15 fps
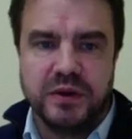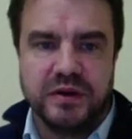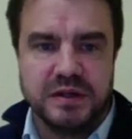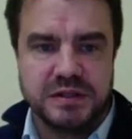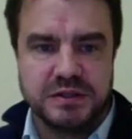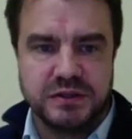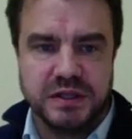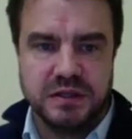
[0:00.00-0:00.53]

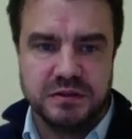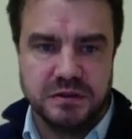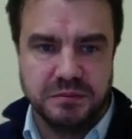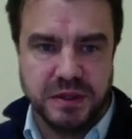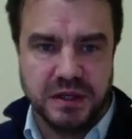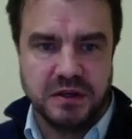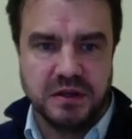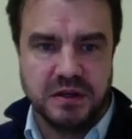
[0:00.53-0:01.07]
whereas children
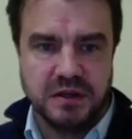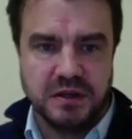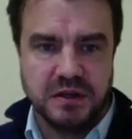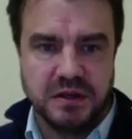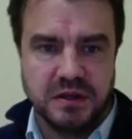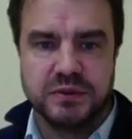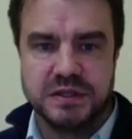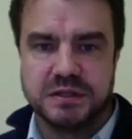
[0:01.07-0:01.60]
become
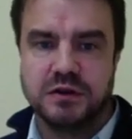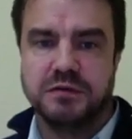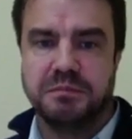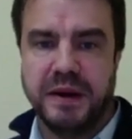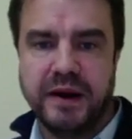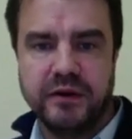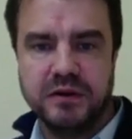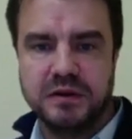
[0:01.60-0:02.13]
at risk of
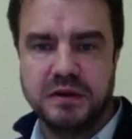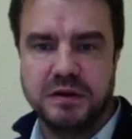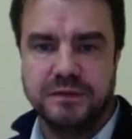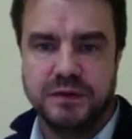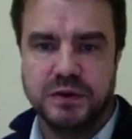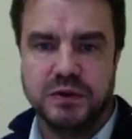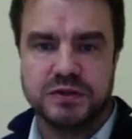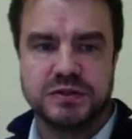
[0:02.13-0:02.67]
parental
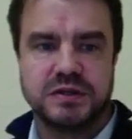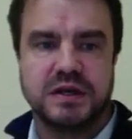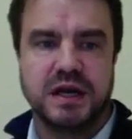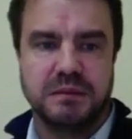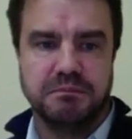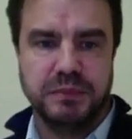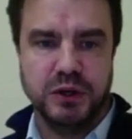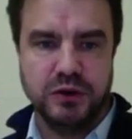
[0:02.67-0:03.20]
divorce
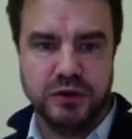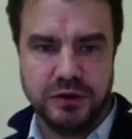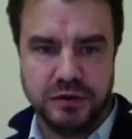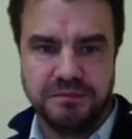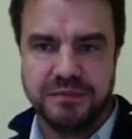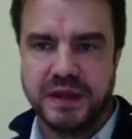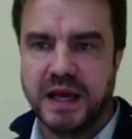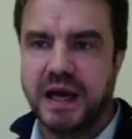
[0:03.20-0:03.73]
at birth.